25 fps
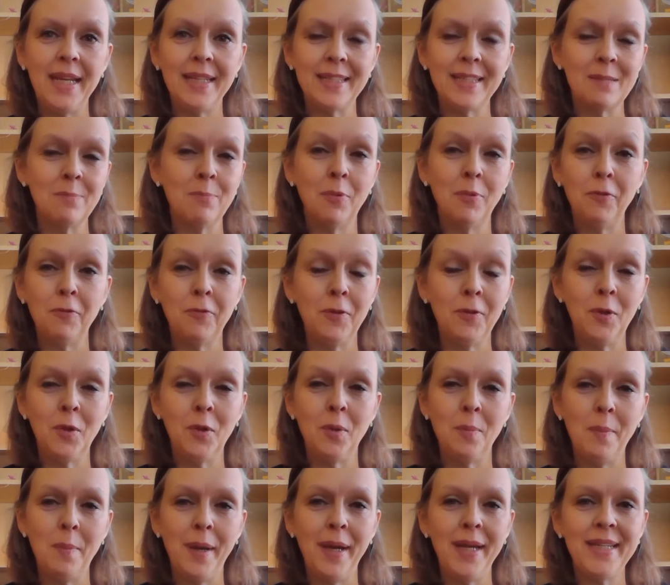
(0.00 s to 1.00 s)
It doesn't put food
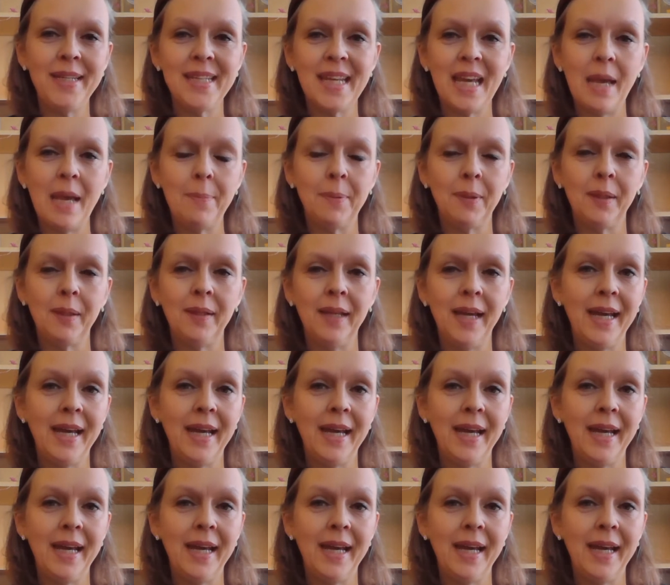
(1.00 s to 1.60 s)
on my table.